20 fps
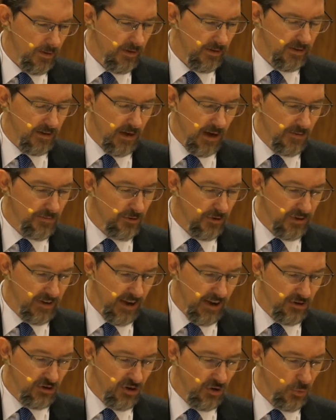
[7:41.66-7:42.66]
This
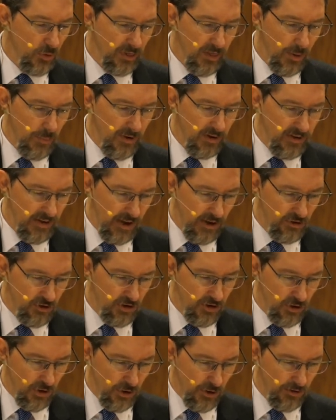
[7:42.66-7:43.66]
confrontation with
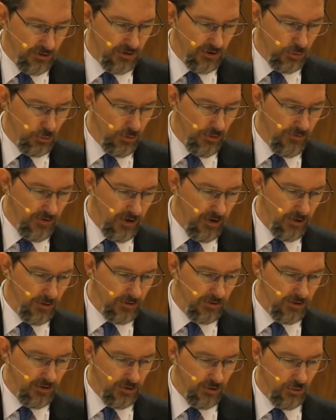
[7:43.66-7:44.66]
limitation also
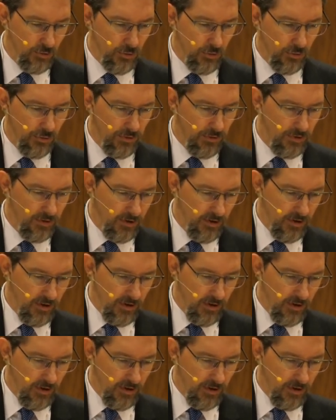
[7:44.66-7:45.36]
reveals the truth